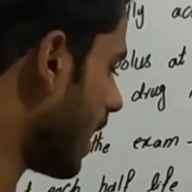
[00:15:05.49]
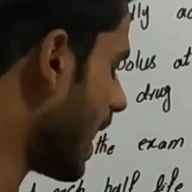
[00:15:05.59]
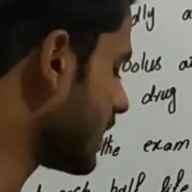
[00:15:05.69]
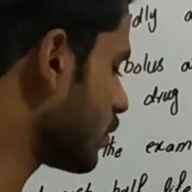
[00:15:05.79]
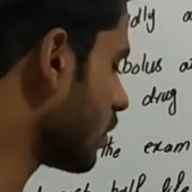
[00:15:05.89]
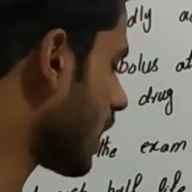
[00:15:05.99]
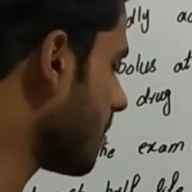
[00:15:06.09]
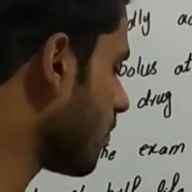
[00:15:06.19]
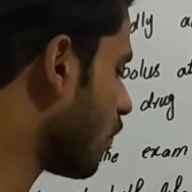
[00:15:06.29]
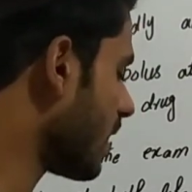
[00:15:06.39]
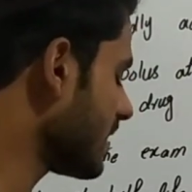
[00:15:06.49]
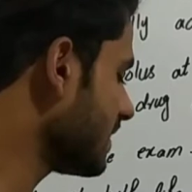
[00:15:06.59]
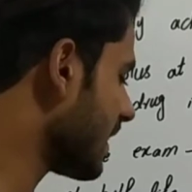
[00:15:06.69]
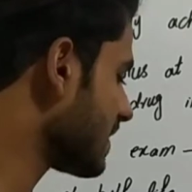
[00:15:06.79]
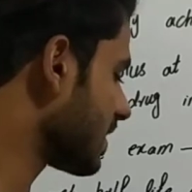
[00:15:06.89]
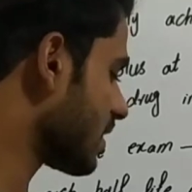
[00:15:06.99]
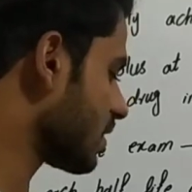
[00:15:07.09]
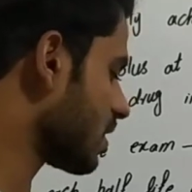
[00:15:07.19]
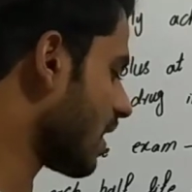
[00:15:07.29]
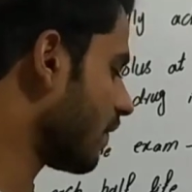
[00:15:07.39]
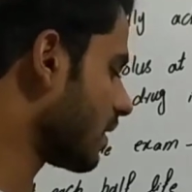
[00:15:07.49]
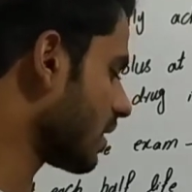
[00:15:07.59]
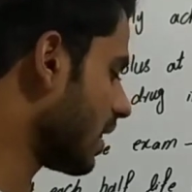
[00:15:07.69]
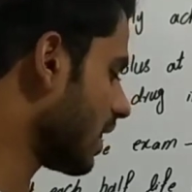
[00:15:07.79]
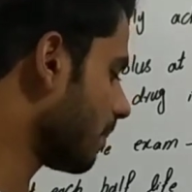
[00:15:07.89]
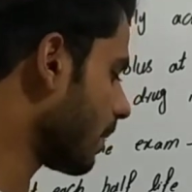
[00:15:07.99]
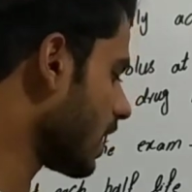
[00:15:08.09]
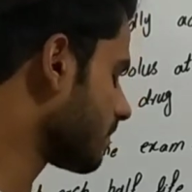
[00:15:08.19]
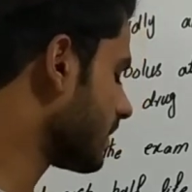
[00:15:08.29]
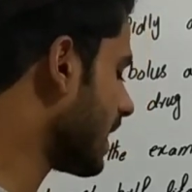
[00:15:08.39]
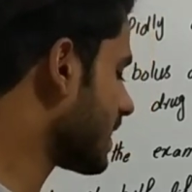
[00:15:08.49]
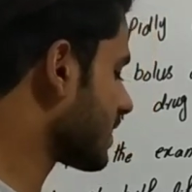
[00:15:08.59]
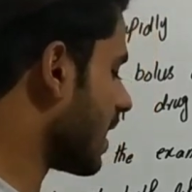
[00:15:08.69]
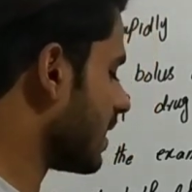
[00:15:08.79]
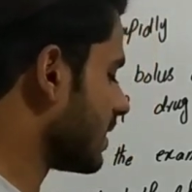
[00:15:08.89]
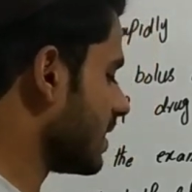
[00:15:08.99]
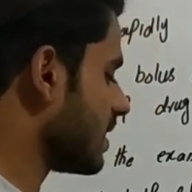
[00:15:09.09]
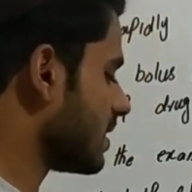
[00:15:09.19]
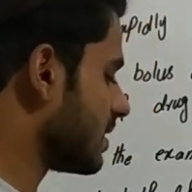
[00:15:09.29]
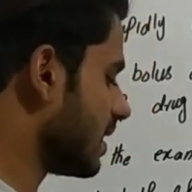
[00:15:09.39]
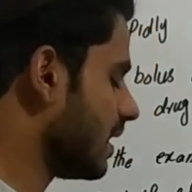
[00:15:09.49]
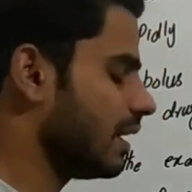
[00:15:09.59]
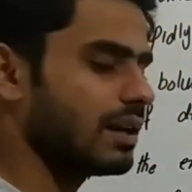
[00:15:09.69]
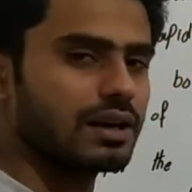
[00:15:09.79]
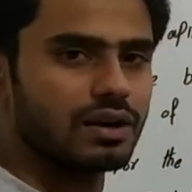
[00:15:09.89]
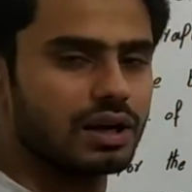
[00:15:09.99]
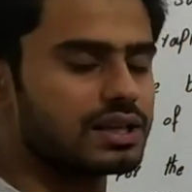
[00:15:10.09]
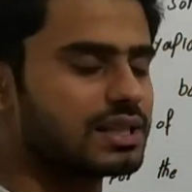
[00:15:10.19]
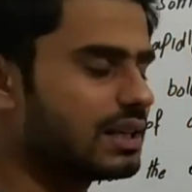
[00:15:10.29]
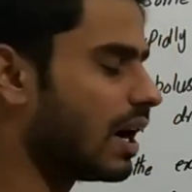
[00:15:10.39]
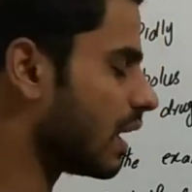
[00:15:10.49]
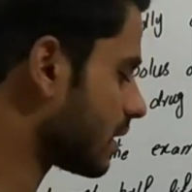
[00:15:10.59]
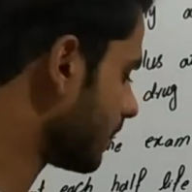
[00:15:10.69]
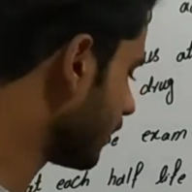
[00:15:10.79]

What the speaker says: At 0 time, what is the concentration of a drug in plasma? That is called the C naught.